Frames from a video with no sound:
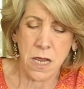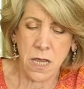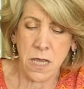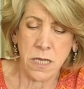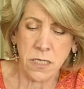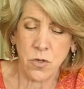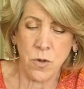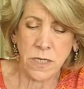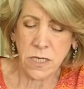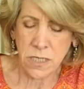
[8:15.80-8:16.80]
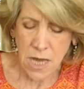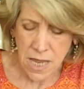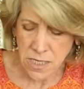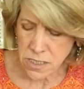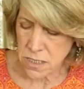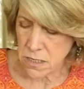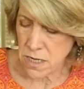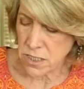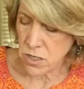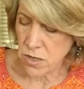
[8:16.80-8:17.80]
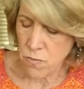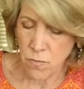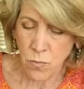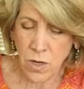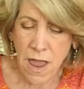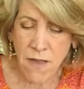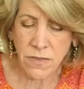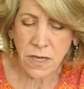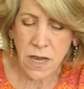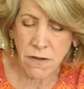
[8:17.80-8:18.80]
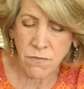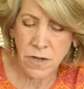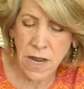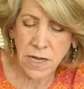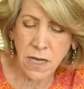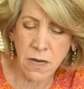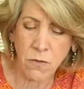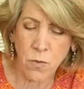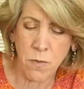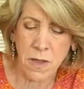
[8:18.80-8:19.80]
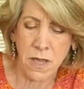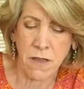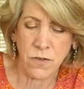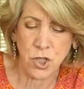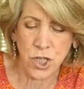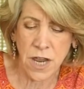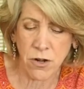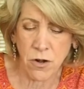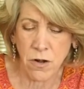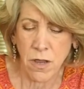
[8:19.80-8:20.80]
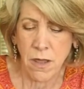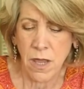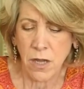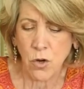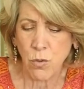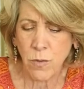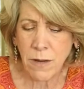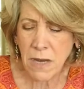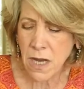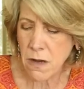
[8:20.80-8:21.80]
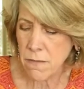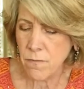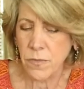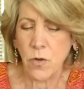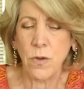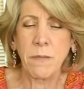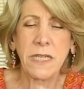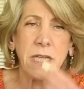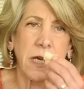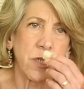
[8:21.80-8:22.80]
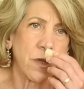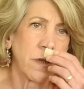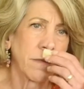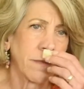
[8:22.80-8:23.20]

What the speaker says: It's going to have the kind of nutty aroma of a cheddar, creamy texture.